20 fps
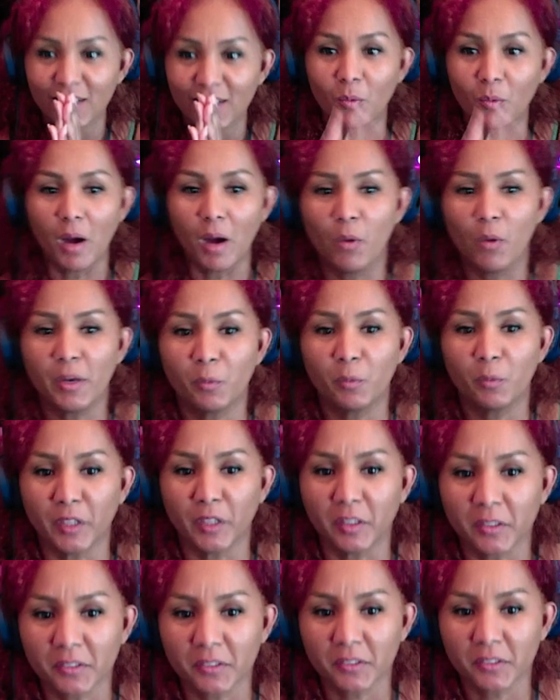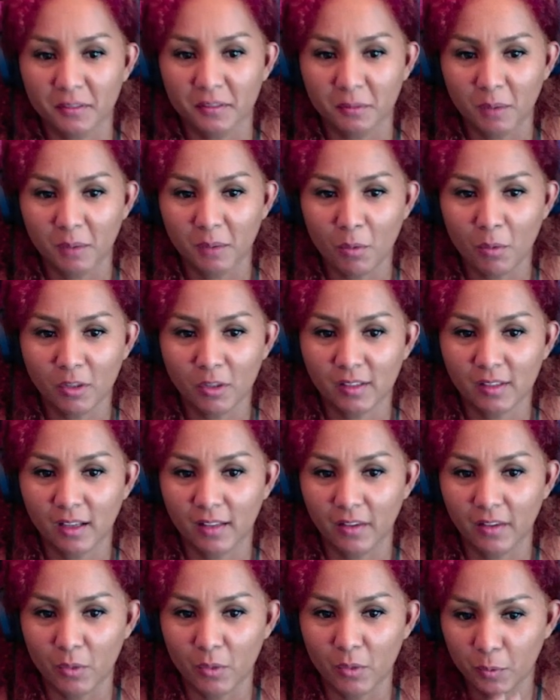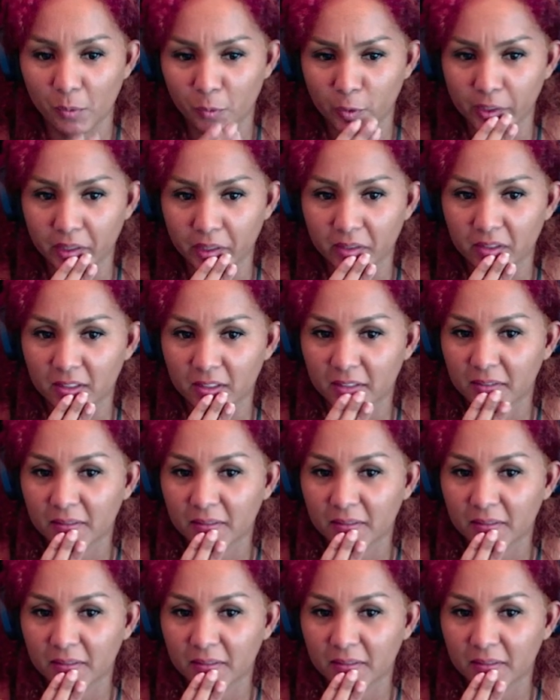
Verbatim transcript: What went weird? What was that went weird?